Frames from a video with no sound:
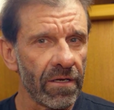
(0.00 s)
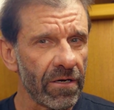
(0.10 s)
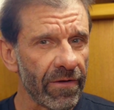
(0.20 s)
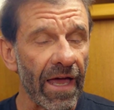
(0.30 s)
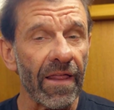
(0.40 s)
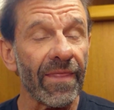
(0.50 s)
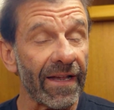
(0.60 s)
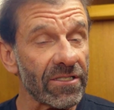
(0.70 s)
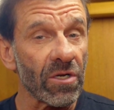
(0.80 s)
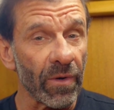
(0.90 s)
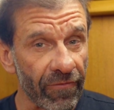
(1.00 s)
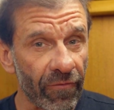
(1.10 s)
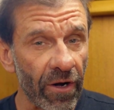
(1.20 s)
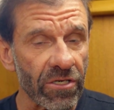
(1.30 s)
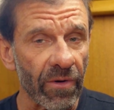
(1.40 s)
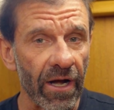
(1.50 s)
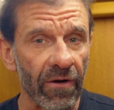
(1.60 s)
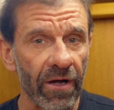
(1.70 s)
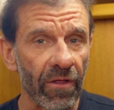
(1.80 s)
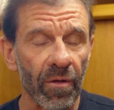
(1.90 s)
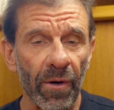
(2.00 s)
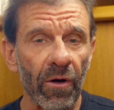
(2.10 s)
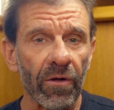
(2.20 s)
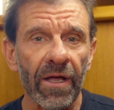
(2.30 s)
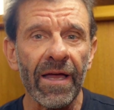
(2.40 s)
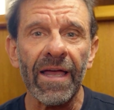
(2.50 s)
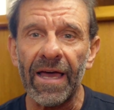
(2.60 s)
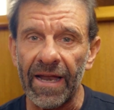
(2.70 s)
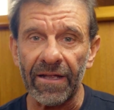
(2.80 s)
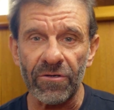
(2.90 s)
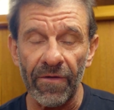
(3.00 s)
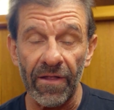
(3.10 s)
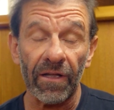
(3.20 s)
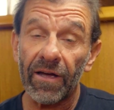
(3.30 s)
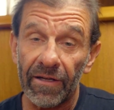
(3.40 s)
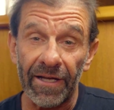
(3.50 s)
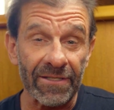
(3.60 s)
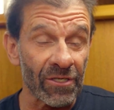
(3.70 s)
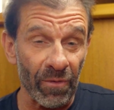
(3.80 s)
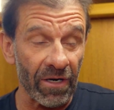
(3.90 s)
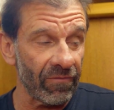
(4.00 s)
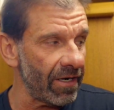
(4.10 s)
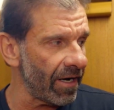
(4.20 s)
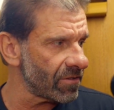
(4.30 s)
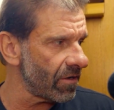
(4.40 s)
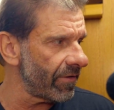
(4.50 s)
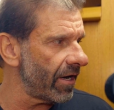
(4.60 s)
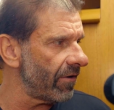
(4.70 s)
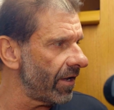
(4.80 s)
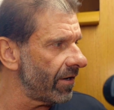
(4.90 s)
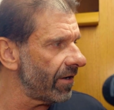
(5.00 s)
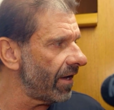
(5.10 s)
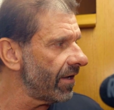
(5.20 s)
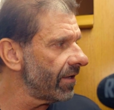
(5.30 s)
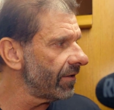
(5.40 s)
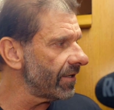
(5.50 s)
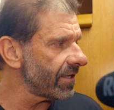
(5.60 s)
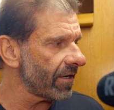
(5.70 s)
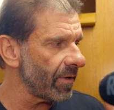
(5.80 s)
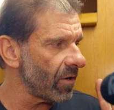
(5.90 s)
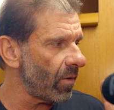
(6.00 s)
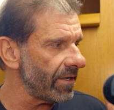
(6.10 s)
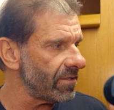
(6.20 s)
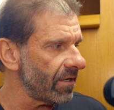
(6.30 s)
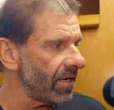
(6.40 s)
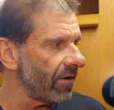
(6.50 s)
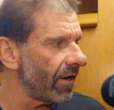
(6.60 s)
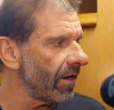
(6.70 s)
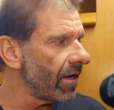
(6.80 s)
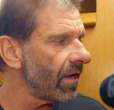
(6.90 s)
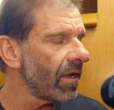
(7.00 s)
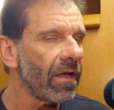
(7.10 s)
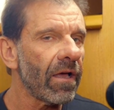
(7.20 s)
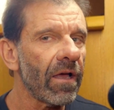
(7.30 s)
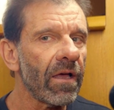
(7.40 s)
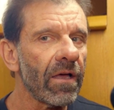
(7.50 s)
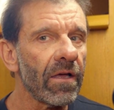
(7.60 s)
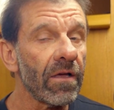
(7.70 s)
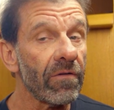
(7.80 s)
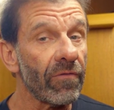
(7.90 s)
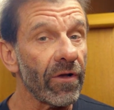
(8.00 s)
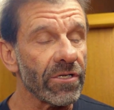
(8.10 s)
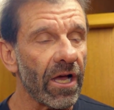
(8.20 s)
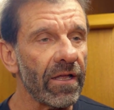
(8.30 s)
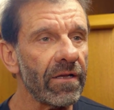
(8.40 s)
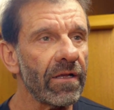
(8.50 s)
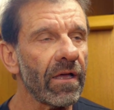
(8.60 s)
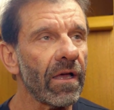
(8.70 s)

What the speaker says: Hear that? That's the refrigerator here in the boat. And I can turn that. Luckily, it's super convenient. I just go over here and listen, I'm going to be quiet so you can hear it. Fridge on.